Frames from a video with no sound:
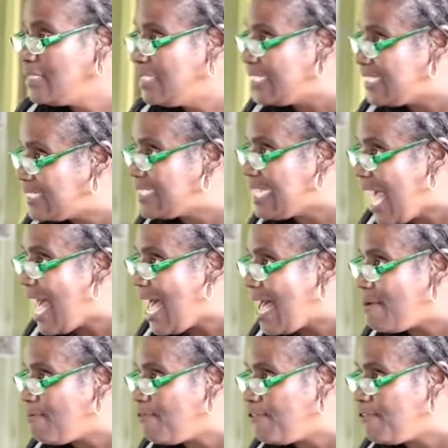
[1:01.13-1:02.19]
the
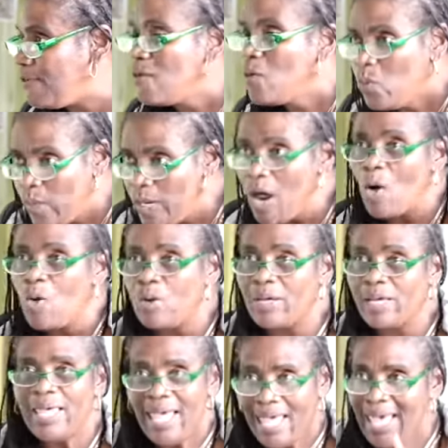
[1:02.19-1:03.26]
staff without
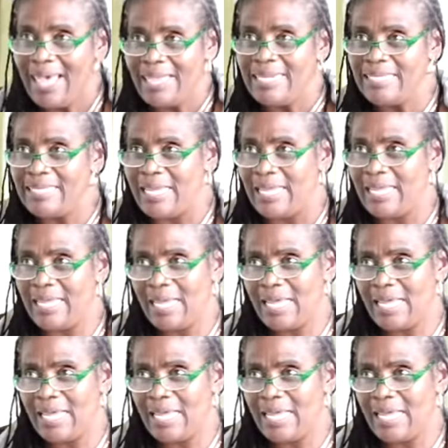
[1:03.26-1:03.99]
anything.